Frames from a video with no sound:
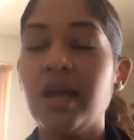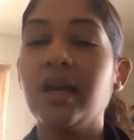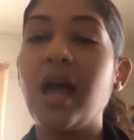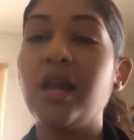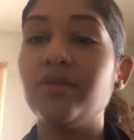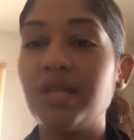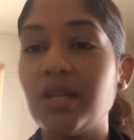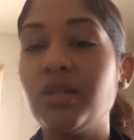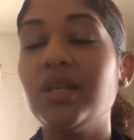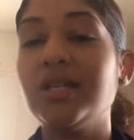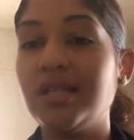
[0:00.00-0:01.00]
kind of set
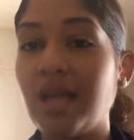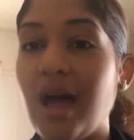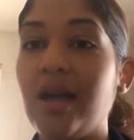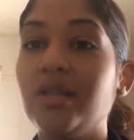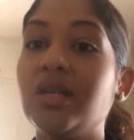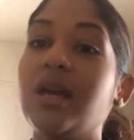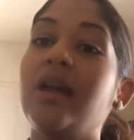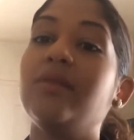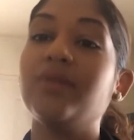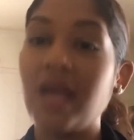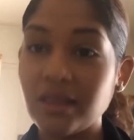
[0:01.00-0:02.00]
to the side to kind
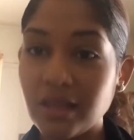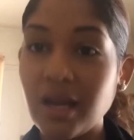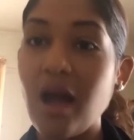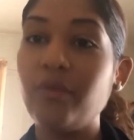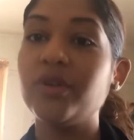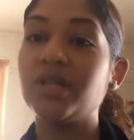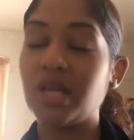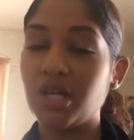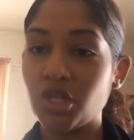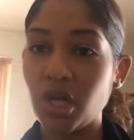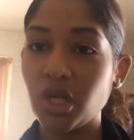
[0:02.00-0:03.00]
of get the
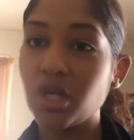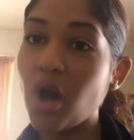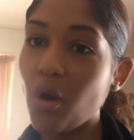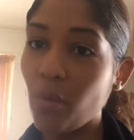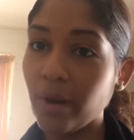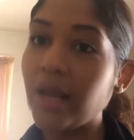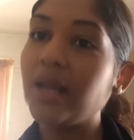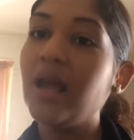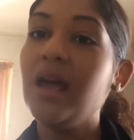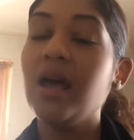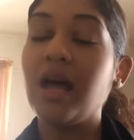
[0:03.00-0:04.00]
conversation going,
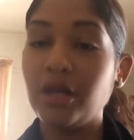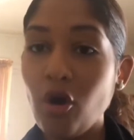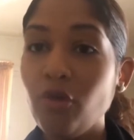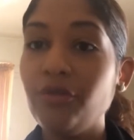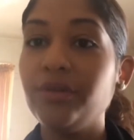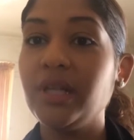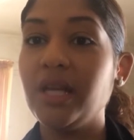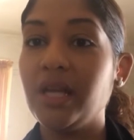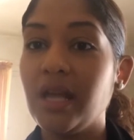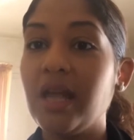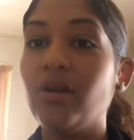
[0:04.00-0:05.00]
and
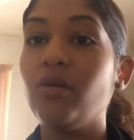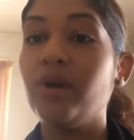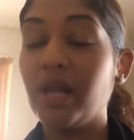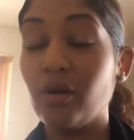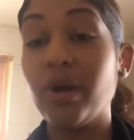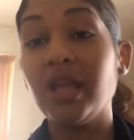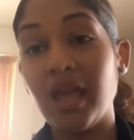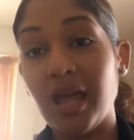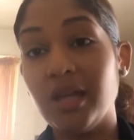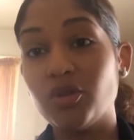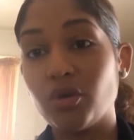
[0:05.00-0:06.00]
hopefully it'll
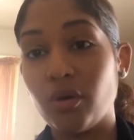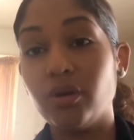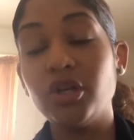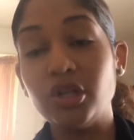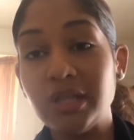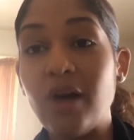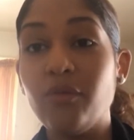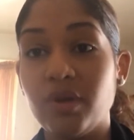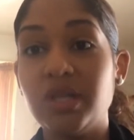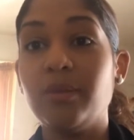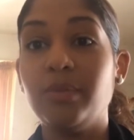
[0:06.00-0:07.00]
engage your loved
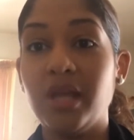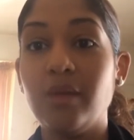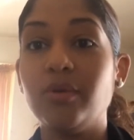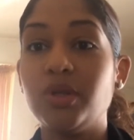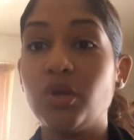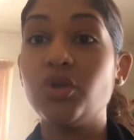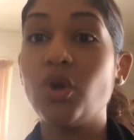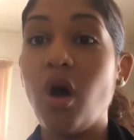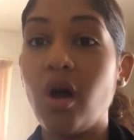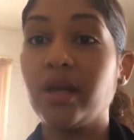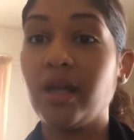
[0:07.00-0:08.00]
one to be able to
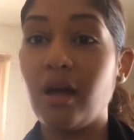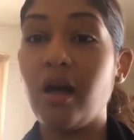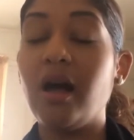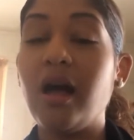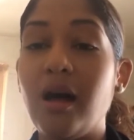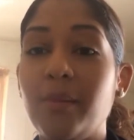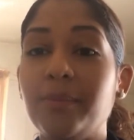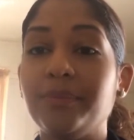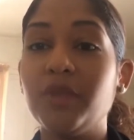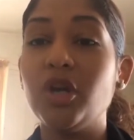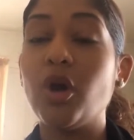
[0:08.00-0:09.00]
talk
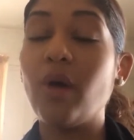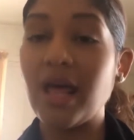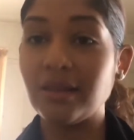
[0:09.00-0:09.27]
at